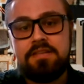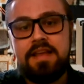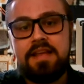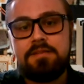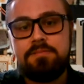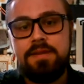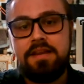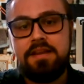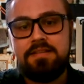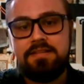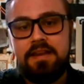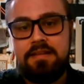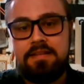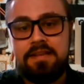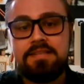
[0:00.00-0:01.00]
and that's because
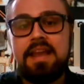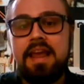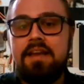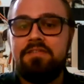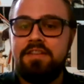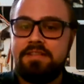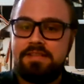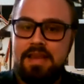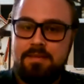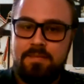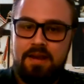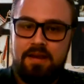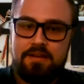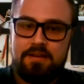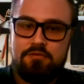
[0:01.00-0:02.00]
it doesn't have the same
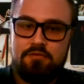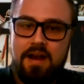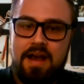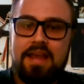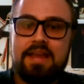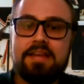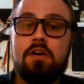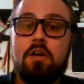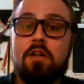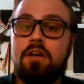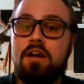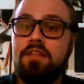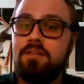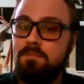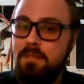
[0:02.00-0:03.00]
UI as all
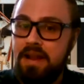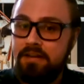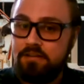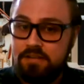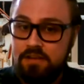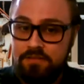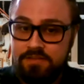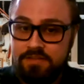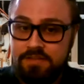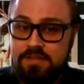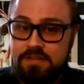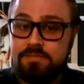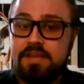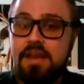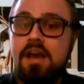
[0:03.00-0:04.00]
our other Microsoft
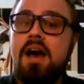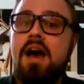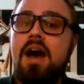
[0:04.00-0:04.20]
systems.